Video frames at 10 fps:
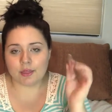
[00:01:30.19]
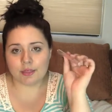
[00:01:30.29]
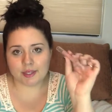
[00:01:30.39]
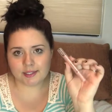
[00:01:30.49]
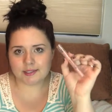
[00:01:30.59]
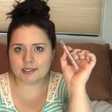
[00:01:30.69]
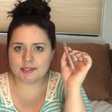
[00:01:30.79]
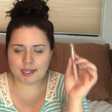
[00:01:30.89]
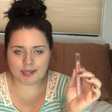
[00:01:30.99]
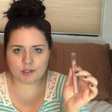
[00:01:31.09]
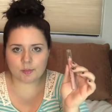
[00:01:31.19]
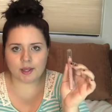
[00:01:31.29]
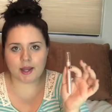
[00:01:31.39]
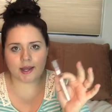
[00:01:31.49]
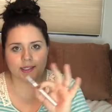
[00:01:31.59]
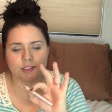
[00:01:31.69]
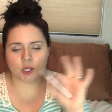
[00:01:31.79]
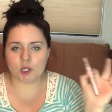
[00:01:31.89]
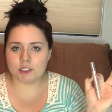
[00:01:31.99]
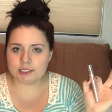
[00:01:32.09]
This stays on my eyes
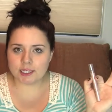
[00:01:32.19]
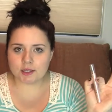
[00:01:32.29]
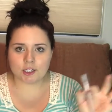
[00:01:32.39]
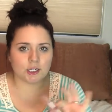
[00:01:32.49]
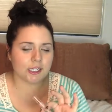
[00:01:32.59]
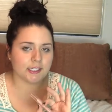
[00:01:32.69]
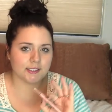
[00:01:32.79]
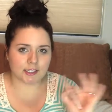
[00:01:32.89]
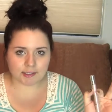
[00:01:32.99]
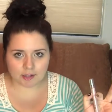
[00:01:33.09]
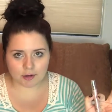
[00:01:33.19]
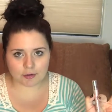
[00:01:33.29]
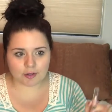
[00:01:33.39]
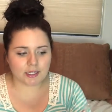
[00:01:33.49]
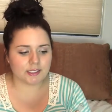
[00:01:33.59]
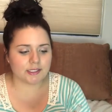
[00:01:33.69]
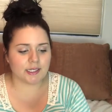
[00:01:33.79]
all day long. It does not crease.